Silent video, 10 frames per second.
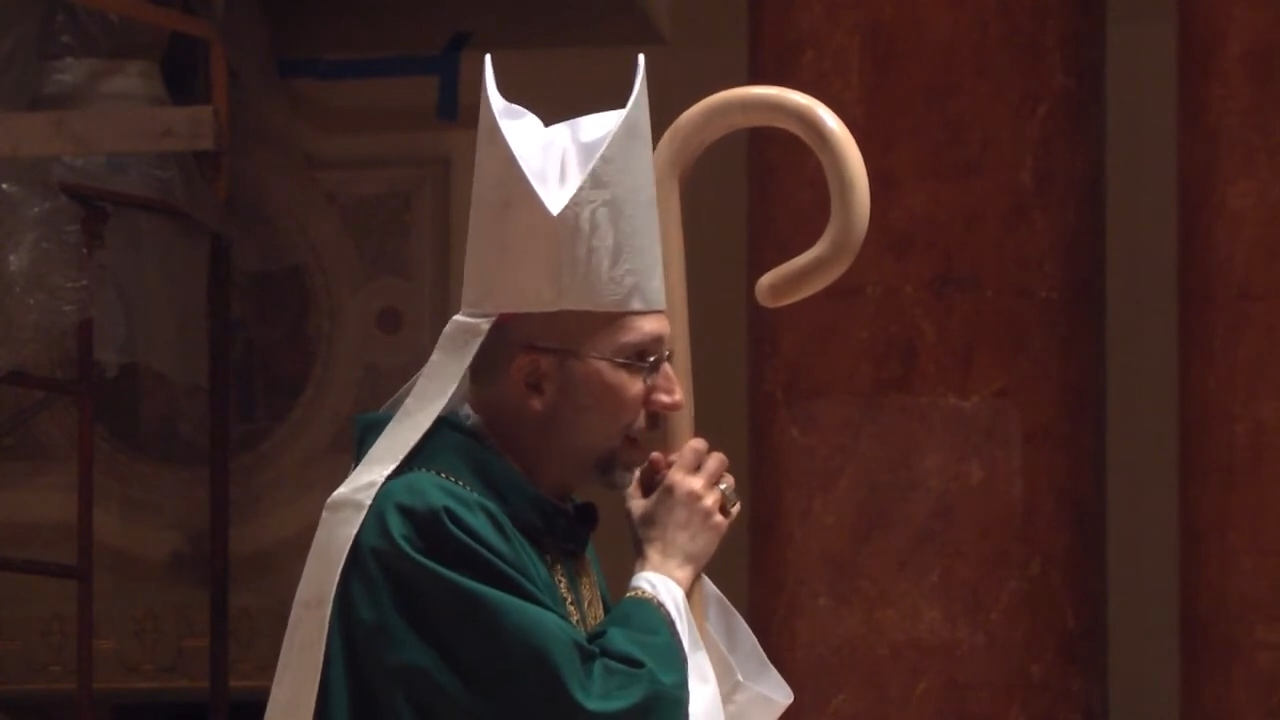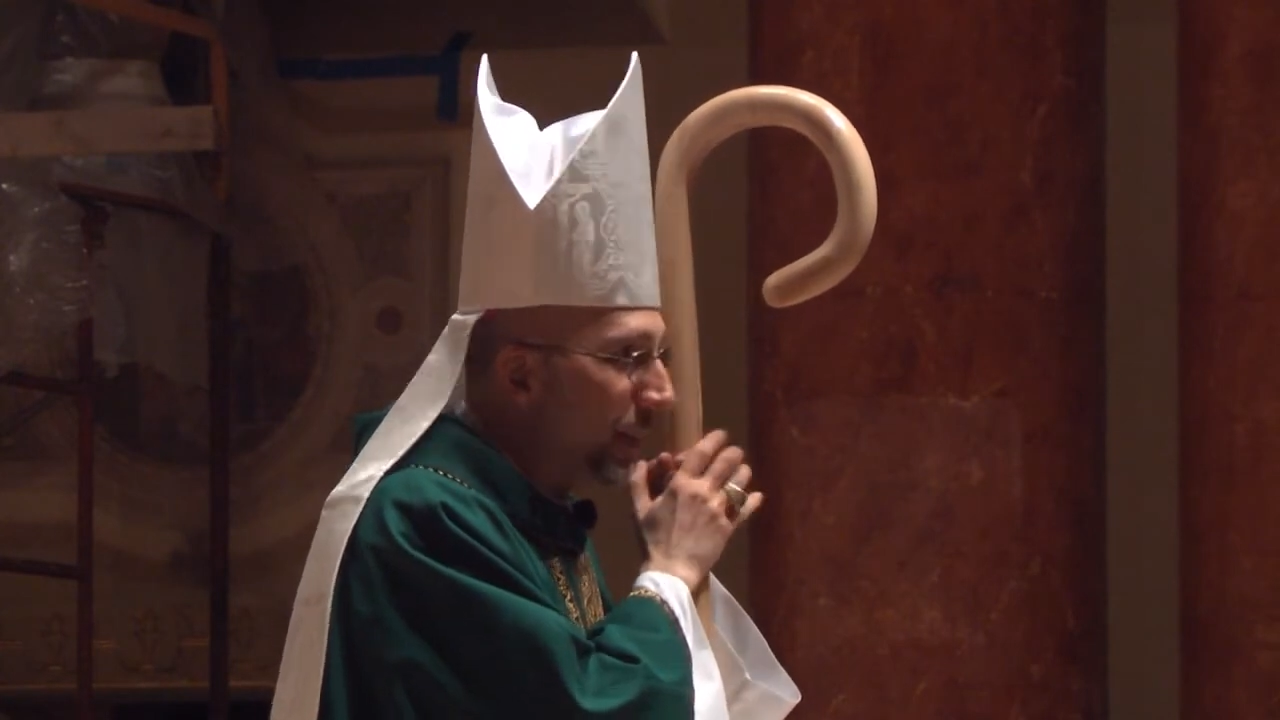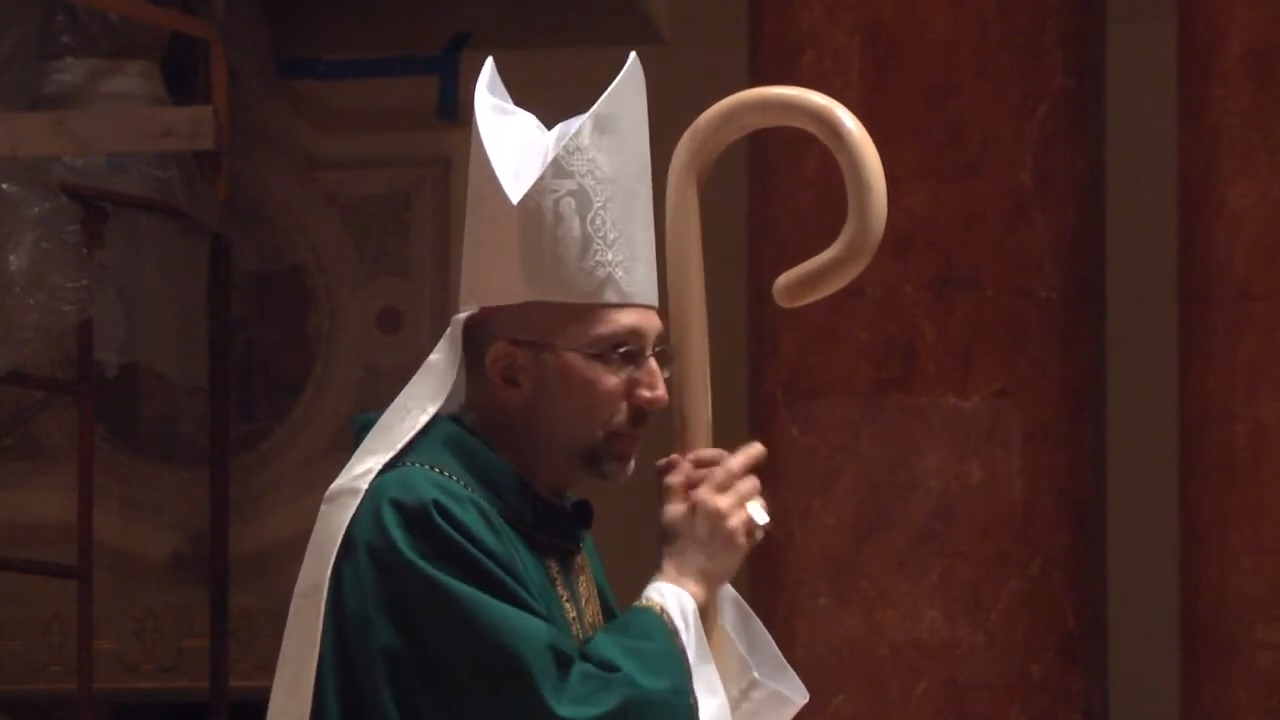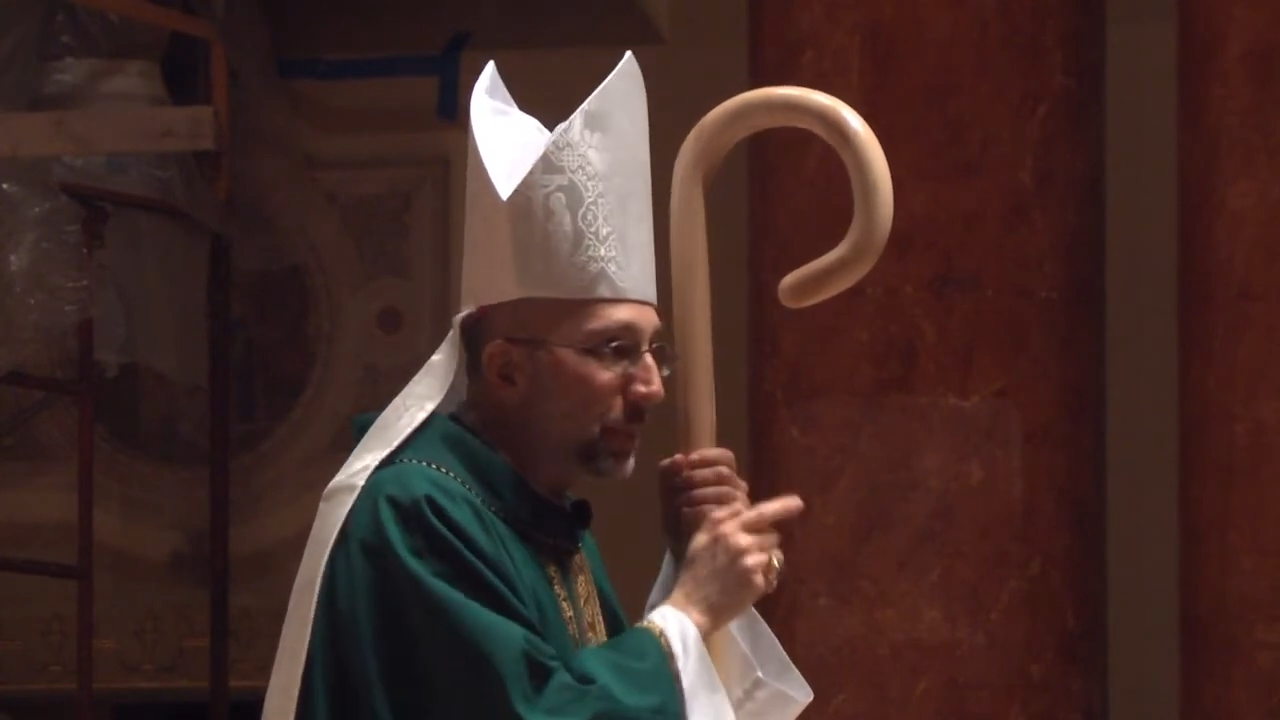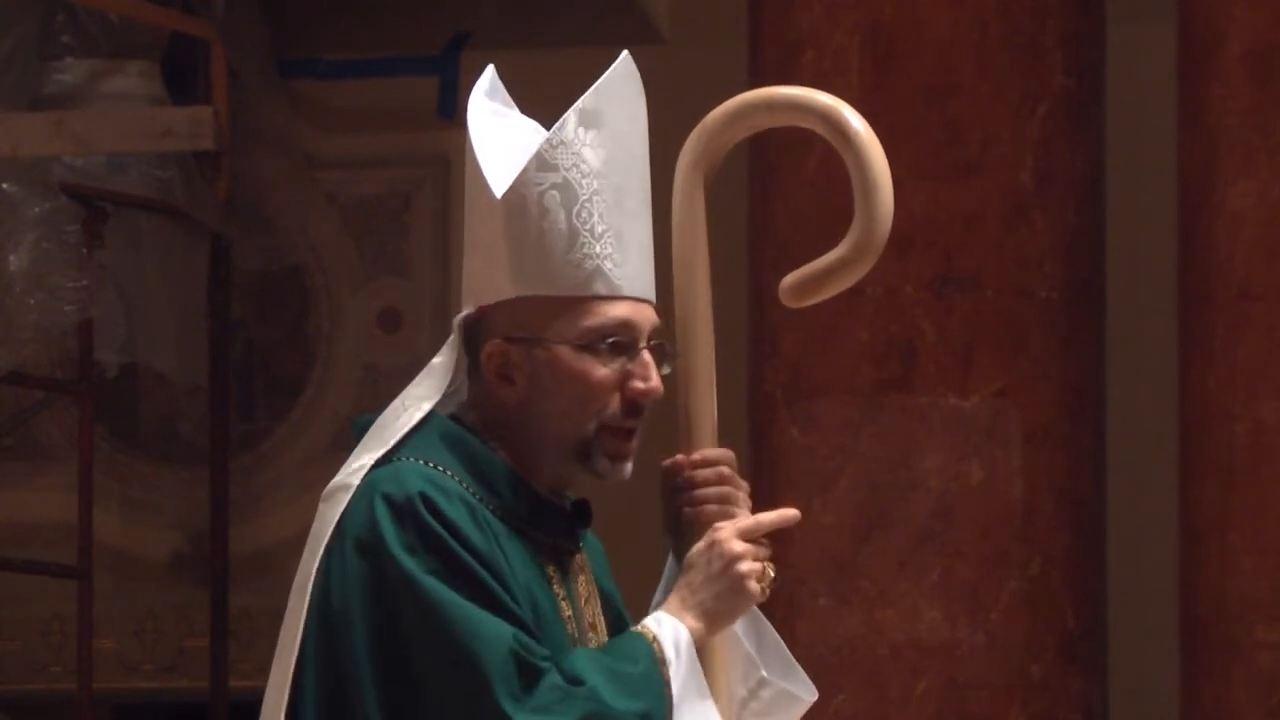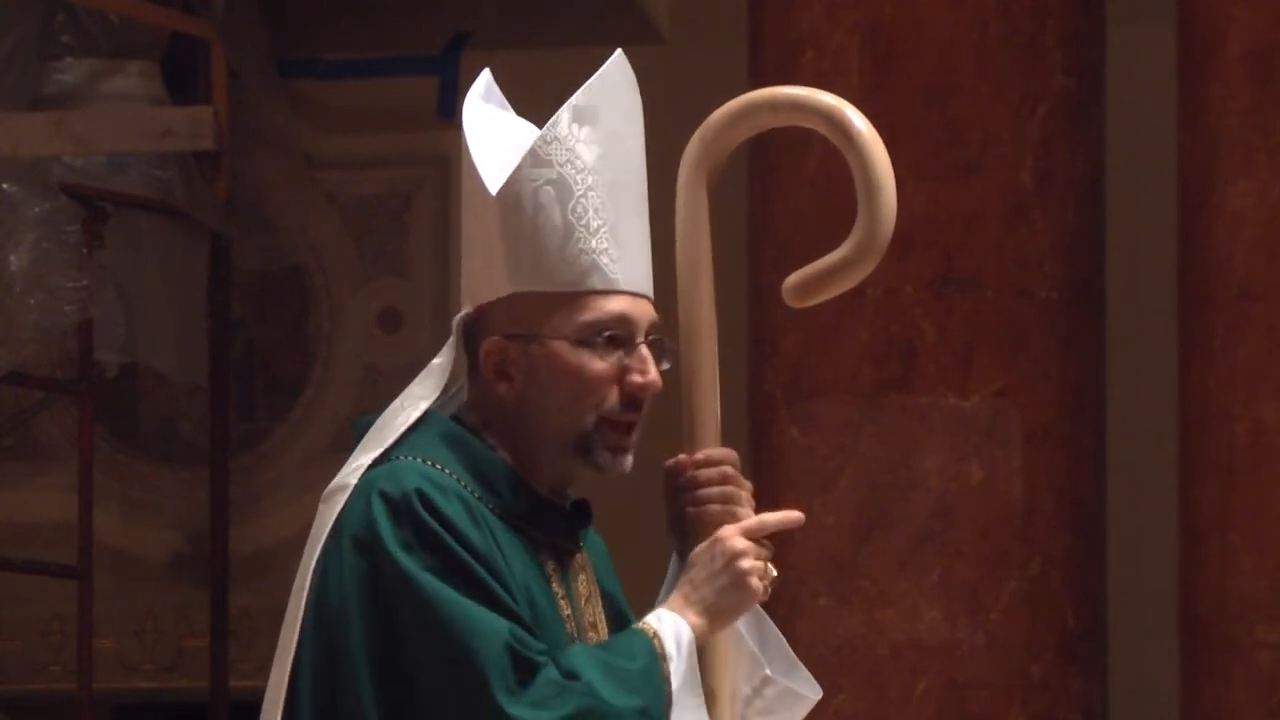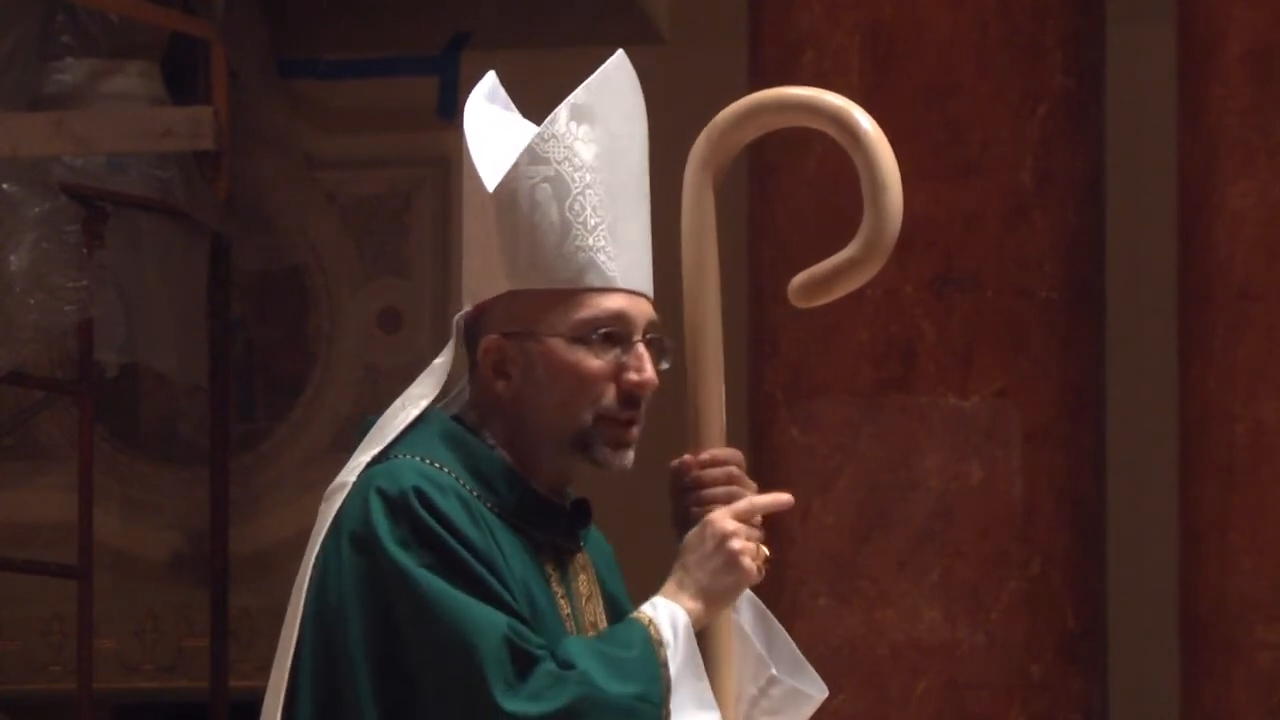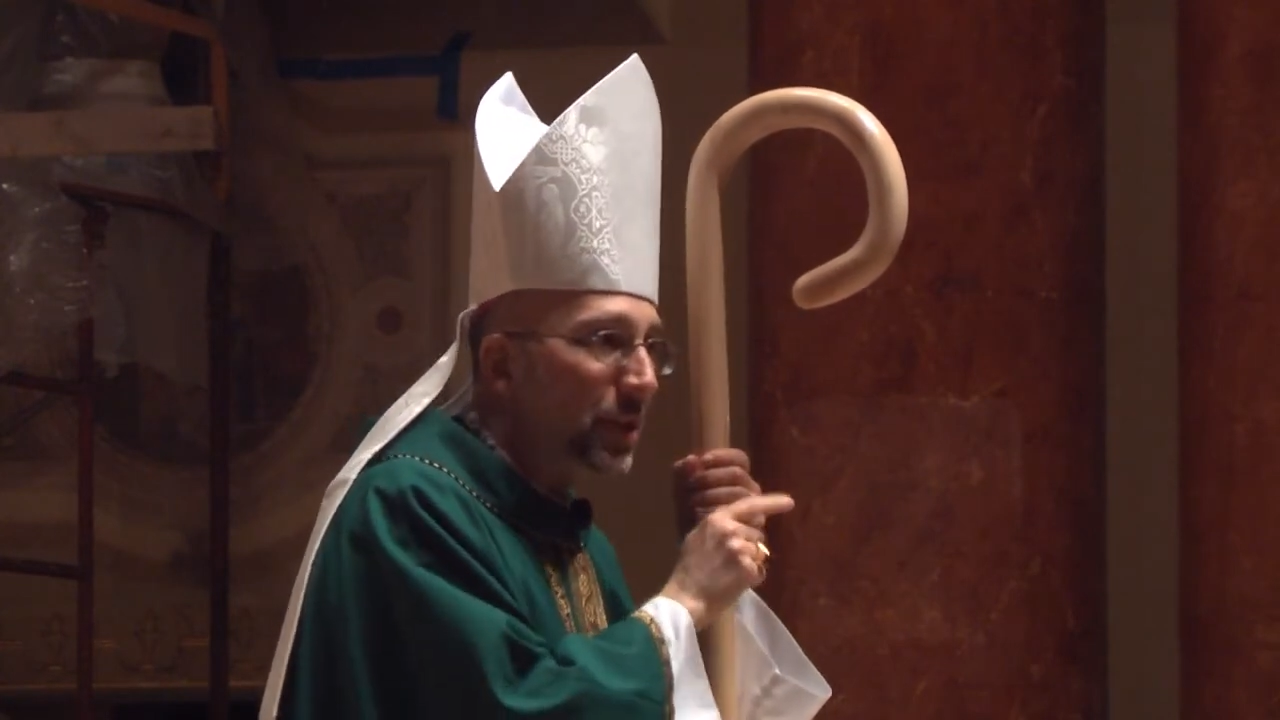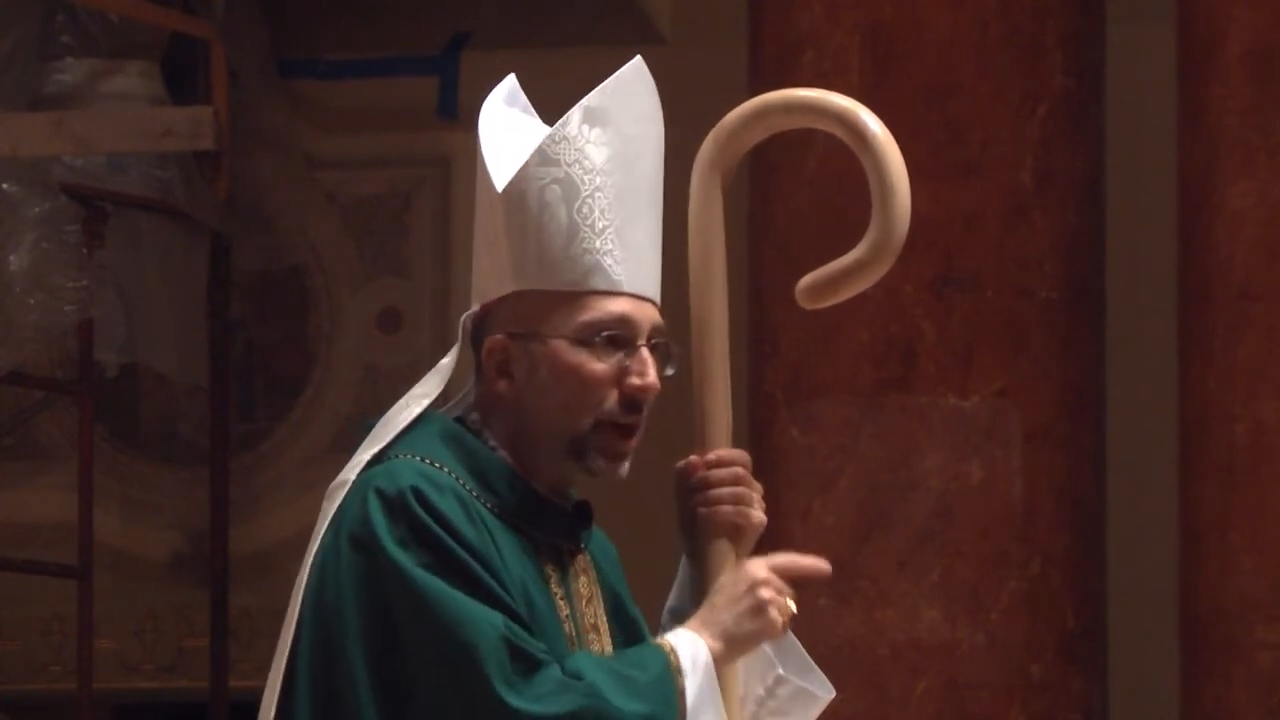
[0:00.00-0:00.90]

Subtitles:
That being